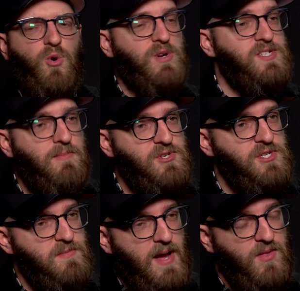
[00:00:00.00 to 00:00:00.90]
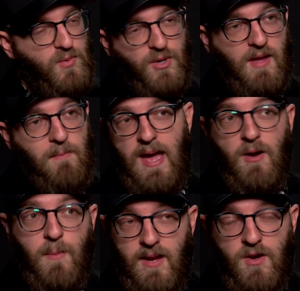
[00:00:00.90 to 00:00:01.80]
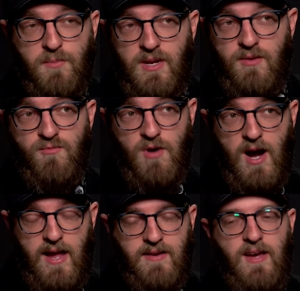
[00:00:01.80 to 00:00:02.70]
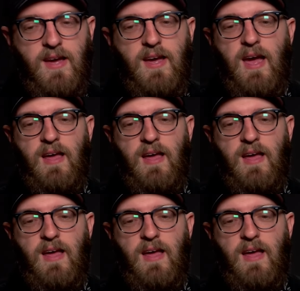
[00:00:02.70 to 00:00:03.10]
your assumptions about the world that may or may not be right yeah.